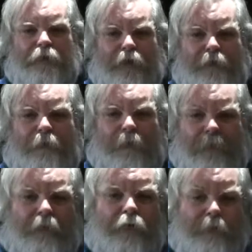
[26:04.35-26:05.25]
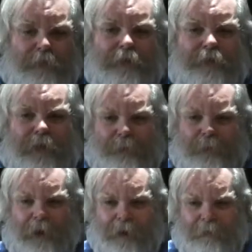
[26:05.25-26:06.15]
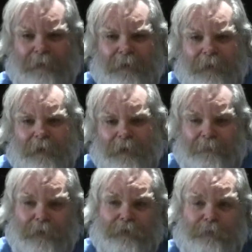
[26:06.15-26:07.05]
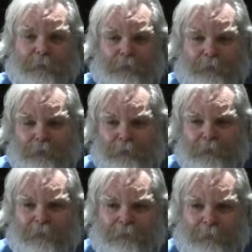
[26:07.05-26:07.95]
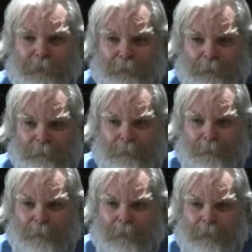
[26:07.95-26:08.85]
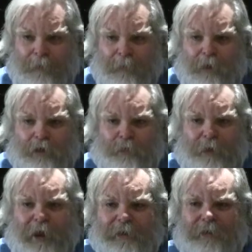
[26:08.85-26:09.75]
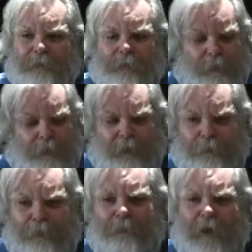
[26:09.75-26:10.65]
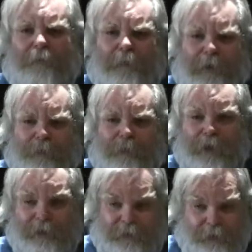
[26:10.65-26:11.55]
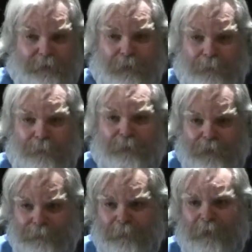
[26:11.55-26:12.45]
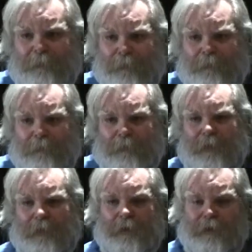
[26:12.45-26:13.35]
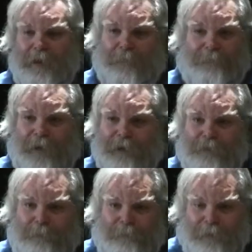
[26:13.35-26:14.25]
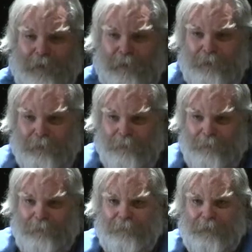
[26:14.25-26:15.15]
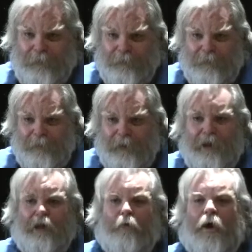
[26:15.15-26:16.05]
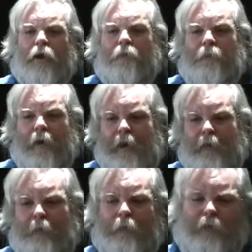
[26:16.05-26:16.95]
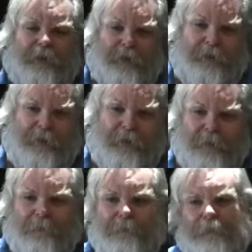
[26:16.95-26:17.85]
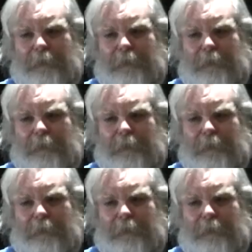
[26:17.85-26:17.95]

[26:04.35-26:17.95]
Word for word: single 500 persons that were there. They found treatment for 250 people. So we asked them, if you found people instant treatment for these people, you can't find treatment for the other 250. They didn't qualify. They weren't addicted enough.